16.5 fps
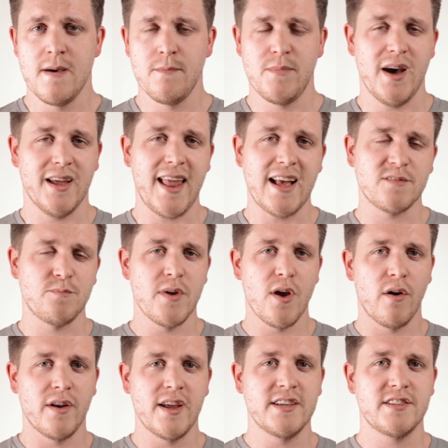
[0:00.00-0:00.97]
but let's be
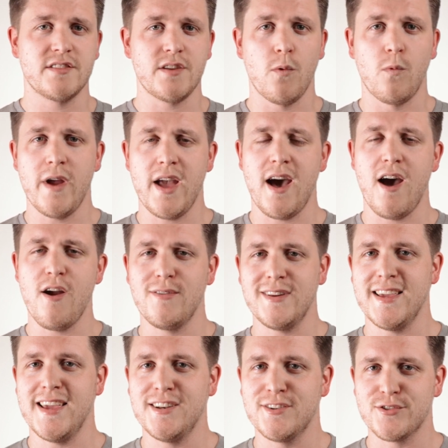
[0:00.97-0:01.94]
honest, we're
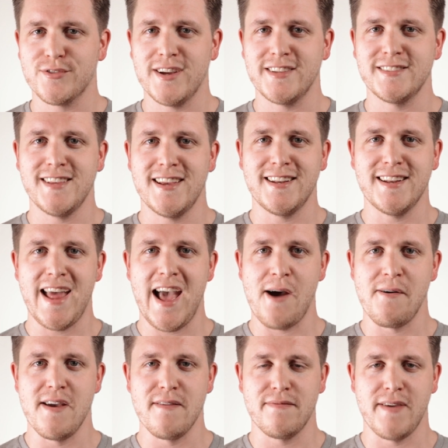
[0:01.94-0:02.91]
only interested in
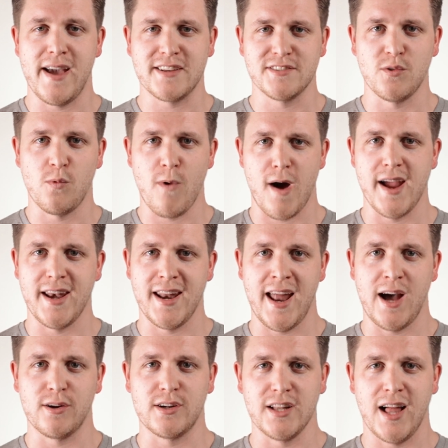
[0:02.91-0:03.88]
how it affects the wine in
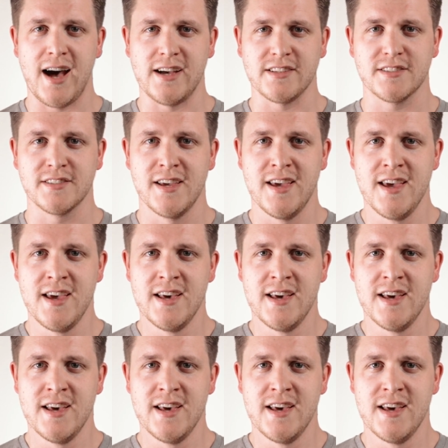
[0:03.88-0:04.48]
our glass.